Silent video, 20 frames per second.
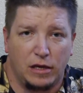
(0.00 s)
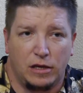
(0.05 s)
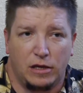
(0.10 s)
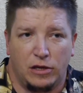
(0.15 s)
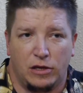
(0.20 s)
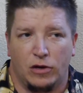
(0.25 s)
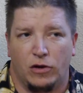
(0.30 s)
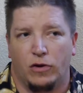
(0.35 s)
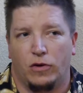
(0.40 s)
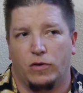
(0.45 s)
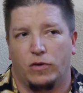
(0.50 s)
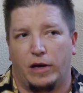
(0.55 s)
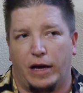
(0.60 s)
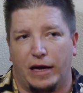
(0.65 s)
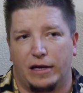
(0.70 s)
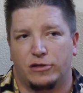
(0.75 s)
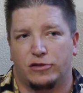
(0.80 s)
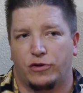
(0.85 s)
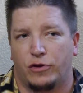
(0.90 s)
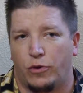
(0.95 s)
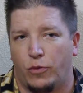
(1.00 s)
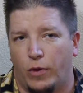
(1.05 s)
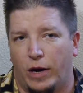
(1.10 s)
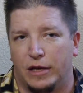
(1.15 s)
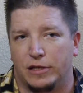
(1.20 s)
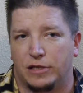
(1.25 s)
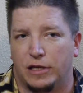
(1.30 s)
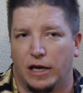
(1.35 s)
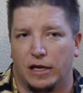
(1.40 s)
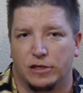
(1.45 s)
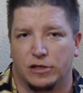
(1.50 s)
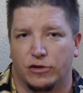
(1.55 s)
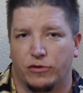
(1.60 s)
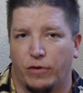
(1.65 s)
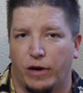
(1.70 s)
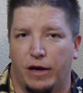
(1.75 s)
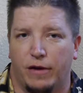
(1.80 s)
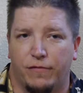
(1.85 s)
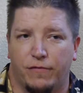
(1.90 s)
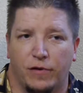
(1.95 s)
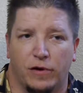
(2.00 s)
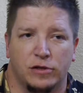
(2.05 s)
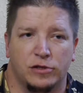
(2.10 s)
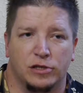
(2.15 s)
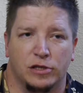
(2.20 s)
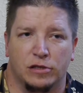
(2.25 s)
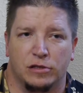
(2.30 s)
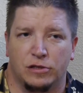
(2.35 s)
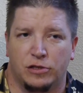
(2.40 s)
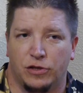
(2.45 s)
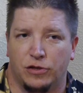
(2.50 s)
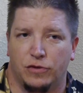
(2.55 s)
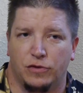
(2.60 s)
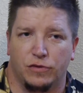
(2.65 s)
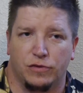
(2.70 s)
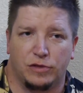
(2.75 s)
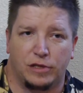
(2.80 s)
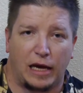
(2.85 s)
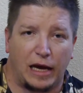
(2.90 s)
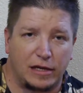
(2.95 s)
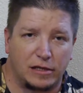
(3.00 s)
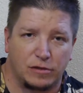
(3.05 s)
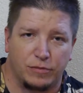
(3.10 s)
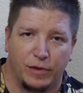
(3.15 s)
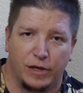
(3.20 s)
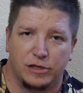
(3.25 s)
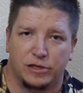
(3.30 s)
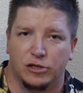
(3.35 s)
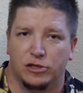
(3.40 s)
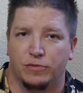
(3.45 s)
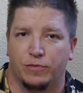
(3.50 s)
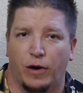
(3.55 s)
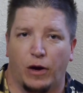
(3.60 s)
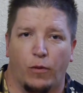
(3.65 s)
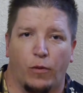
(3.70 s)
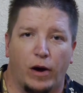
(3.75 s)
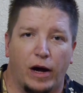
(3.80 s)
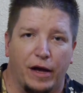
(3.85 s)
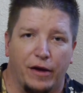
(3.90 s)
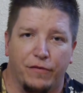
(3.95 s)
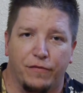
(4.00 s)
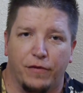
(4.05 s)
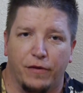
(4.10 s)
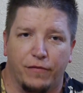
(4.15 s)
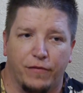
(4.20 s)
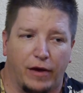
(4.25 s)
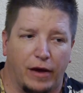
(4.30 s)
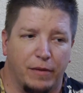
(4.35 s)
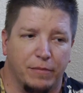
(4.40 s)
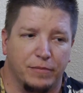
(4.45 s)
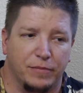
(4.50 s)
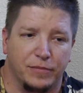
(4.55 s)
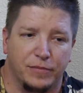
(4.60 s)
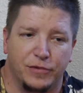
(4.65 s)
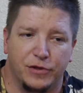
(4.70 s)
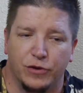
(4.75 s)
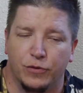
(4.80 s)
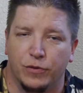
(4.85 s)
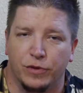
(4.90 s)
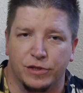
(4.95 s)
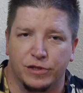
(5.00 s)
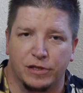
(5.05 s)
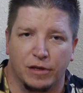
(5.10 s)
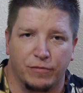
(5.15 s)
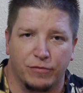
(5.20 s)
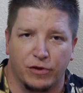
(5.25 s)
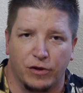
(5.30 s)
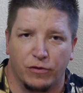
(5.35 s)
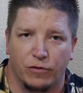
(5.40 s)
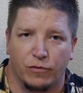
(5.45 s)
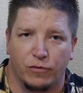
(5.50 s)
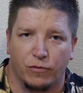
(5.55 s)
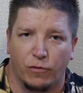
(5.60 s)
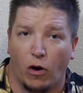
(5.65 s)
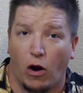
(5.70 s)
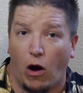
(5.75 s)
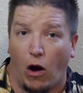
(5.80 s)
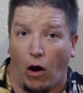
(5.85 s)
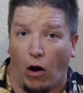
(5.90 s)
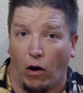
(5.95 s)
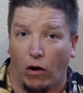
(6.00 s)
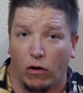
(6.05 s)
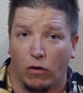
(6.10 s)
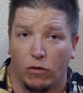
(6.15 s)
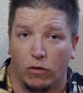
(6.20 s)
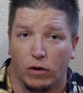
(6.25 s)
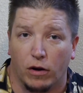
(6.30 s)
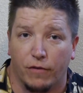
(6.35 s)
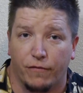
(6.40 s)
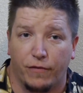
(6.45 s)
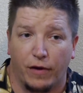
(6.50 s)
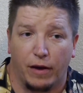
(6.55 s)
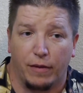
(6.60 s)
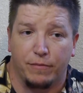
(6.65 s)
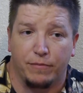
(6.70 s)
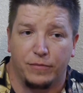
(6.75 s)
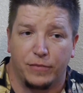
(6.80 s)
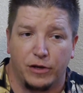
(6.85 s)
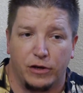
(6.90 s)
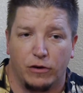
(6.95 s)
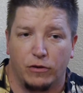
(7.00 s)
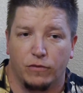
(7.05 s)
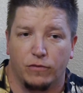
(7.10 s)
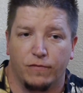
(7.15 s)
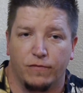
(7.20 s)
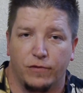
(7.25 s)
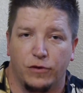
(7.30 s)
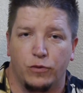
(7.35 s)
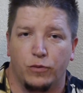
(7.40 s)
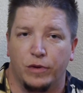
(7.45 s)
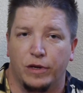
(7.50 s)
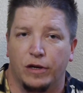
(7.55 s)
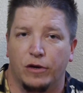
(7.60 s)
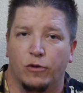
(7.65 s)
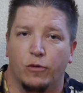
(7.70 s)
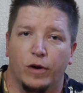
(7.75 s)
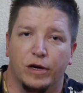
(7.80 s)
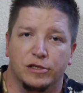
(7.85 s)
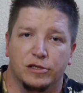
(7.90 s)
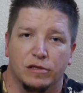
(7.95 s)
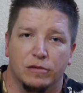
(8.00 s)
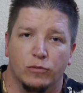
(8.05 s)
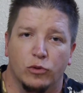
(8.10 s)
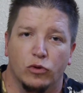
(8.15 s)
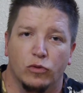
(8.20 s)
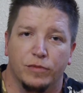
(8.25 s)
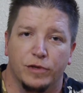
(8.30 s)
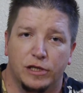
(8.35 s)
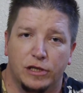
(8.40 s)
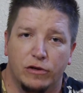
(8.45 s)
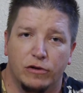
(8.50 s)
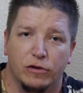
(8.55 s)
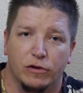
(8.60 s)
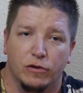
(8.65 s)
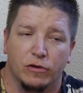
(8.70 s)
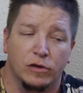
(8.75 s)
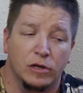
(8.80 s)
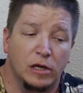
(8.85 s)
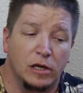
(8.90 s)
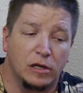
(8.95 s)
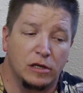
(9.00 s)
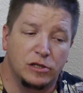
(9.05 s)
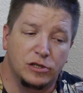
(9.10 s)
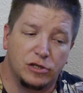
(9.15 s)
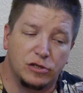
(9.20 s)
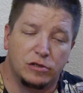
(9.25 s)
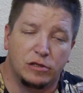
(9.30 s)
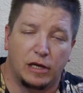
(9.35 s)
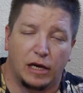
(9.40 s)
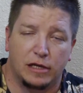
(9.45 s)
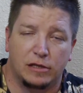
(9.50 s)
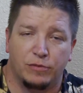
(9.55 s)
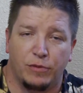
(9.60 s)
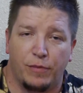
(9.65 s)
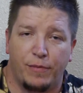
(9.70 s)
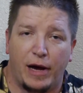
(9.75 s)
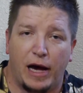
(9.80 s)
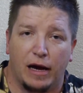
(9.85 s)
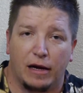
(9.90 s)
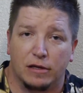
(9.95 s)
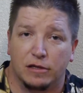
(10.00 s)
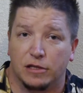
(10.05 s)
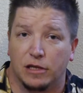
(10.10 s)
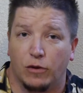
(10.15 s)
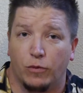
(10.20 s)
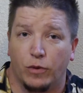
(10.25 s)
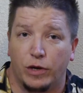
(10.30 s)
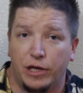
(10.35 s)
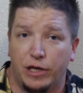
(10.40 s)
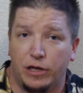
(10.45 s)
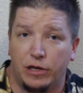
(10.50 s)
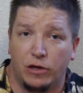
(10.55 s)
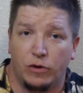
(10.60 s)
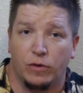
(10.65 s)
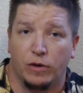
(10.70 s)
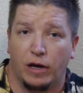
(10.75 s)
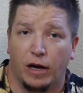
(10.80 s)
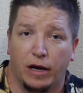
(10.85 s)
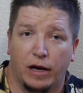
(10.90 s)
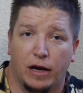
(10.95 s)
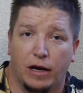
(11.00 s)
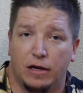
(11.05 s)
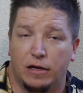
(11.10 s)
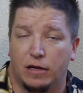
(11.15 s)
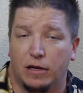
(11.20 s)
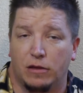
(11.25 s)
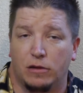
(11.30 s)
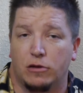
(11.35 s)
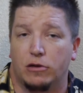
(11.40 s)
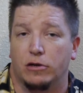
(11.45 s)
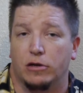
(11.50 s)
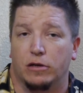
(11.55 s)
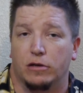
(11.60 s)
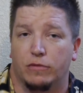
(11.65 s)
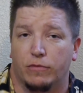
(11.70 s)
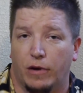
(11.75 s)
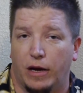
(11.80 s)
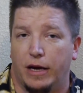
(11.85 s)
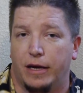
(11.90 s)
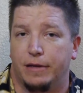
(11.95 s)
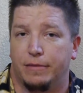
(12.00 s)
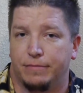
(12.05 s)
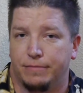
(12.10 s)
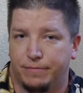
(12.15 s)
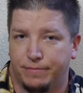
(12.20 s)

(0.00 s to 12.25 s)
You know, X3Watch has a great function to text message my wife if I'm doing something wrong, or if I'm, you know, viewing questionable material. She'll text me back and say, "What are you doing? I got an alert," right?